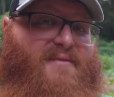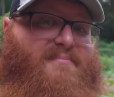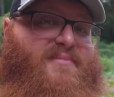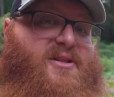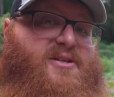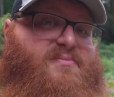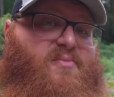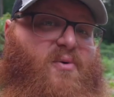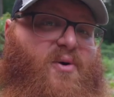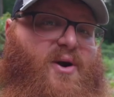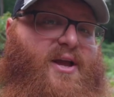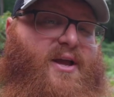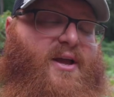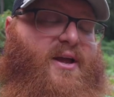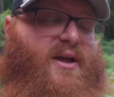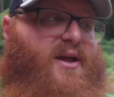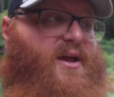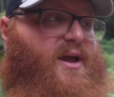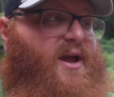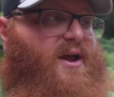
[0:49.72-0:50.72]
them this morning,
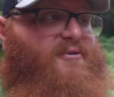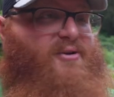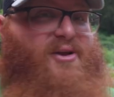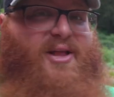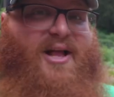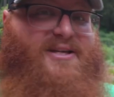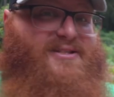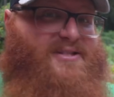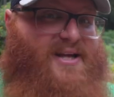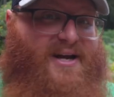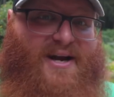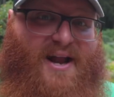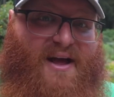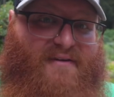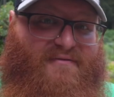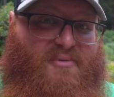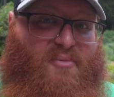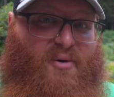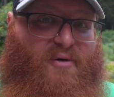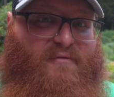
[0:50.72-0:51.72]
I realized I didn't
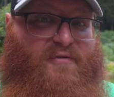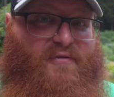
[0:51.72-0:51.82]
have any more